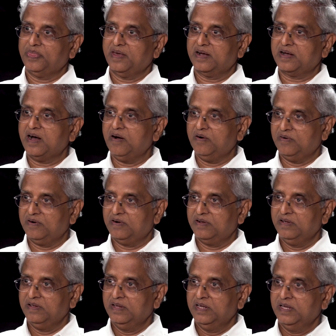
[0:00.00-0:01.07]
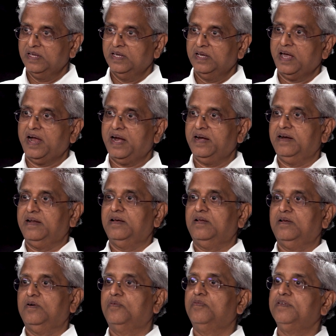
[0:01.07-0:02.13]
account, and
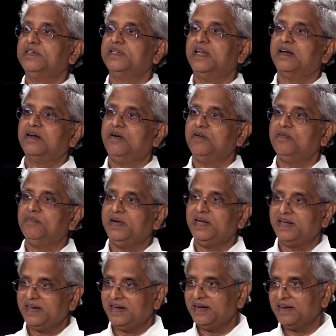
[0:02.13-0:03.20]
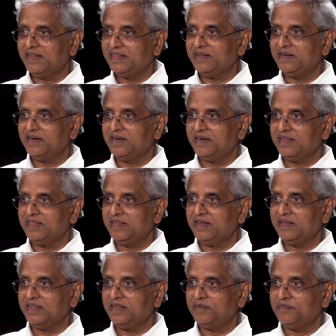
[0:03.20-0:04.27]
official account maintained
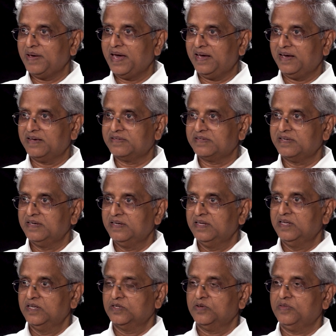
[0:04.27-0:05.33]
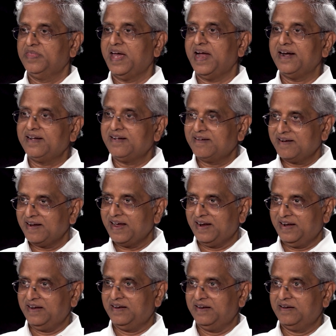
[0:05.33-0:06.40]
in the banks. So that
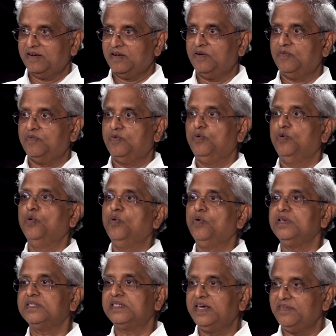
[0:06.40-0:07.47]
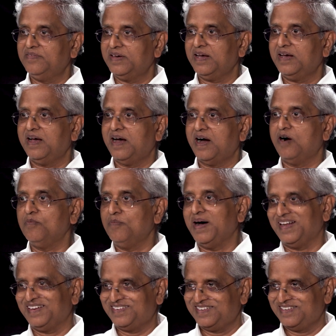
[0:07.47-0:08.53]
trail of who is giving how
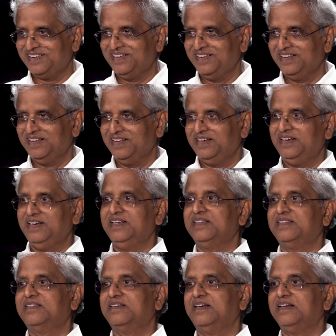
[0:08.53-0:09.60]
much is